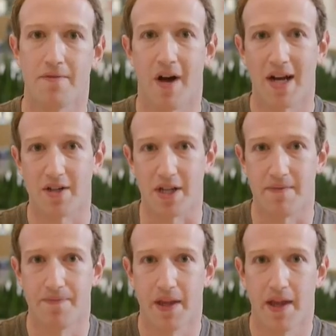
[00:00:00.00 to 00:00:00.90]

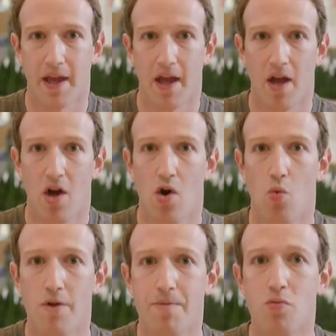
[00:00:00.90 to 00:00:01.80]
Finally,
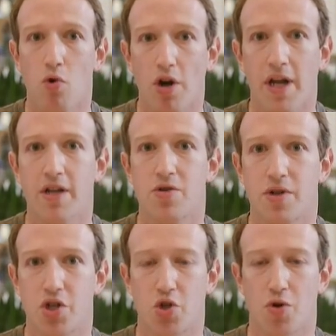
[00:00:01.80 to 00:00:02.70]
we've been working to
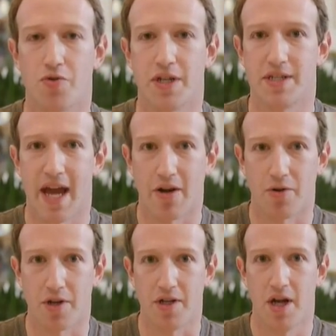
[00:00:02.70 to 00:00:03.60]
ensure the
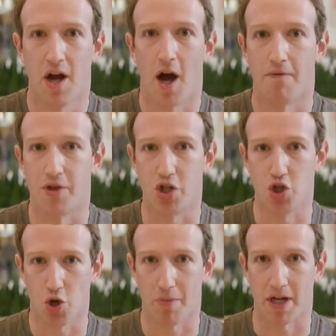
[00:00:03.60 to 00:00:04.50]
integrity of the
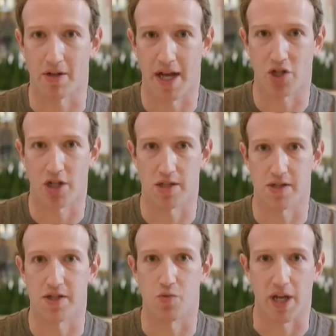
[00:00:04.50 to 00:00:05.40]
German
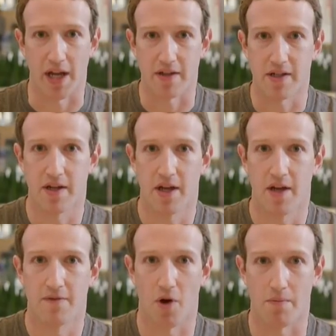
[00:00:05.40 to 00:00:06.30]
elections this weekend.
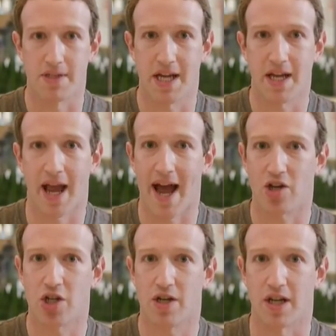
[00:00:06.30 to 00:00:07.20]
From taking
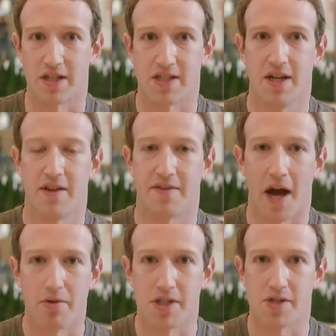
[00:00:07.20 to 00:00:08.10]
action against
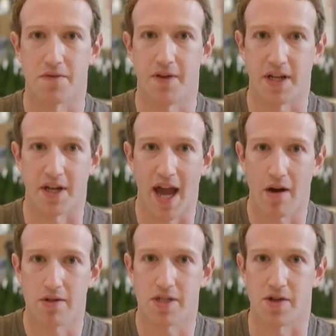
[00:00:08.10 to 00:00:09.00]
thousands of fake
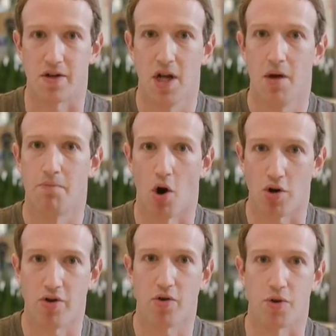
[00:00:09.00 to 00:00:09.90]
accounts to
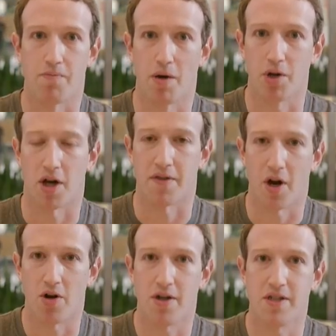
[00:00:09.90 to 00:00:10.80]
partnering with public
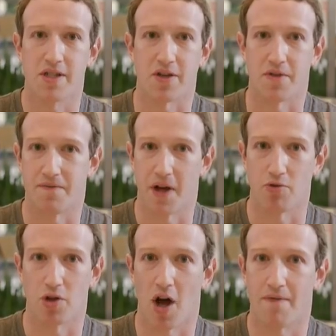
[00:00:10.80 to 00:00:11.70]
authorities like the
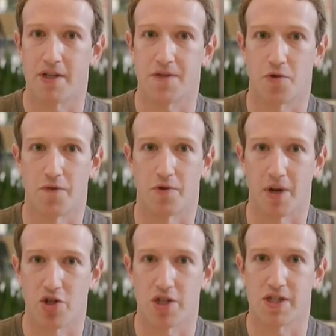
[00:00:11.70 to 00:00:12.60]
Federal Office for
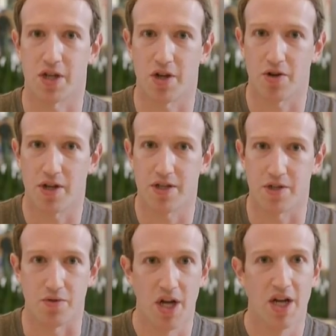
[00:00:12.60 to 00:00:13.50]
Information Security
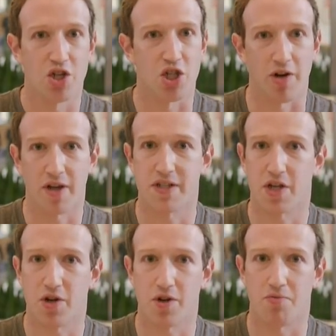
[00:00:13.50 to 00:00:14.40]
to sharing
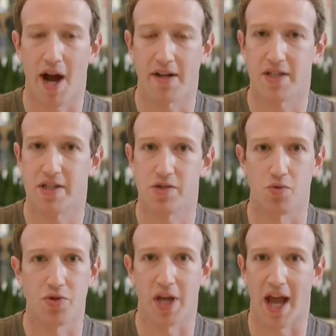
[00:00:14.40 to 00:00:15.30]
security
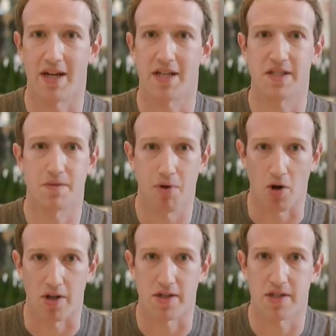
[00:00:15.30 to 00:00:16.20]
practices with the candidates and
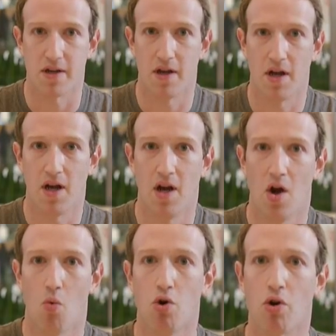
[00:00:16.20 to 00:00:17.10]
parties.
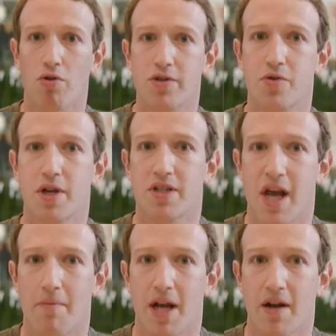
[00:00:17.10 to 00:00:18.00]
We're also
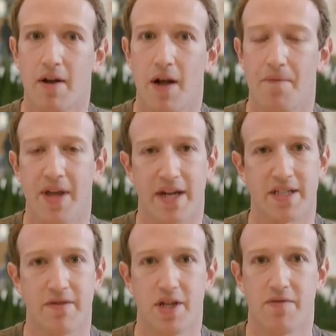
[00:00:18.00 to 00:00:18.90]
examining the
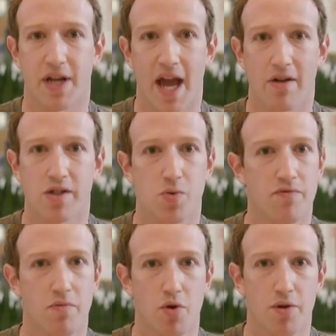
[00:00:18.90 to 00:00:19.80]
activity of accounts
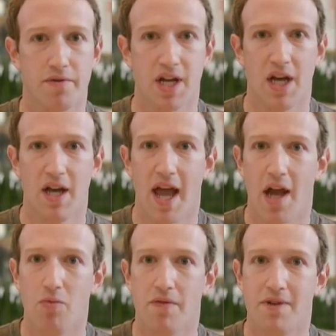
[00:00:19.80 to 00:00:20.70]
we've removed,
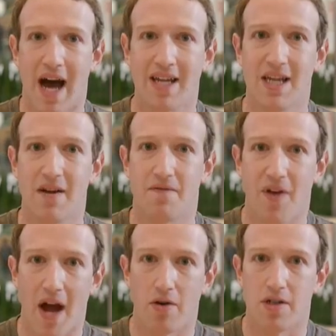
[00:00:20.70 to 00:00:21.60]
and we have not yet
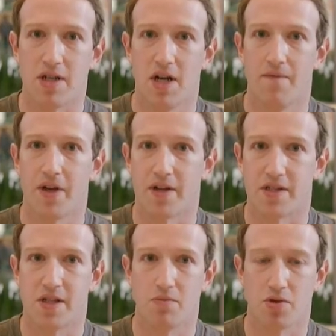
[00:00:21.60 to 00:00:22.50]
found a
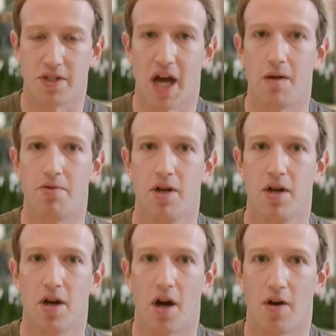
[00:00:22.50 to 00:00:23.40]
similar type
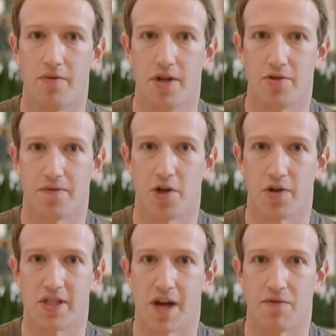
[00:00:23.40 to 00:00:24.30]
of
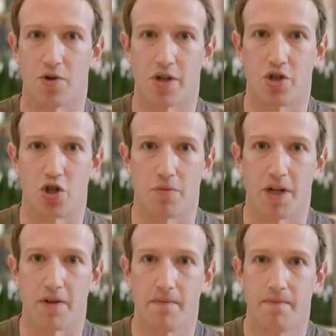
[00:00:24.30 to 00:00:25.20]
interference effort in
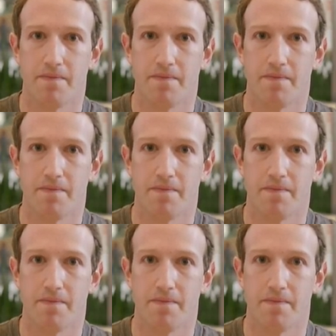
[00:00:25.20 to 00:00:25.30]
Germany.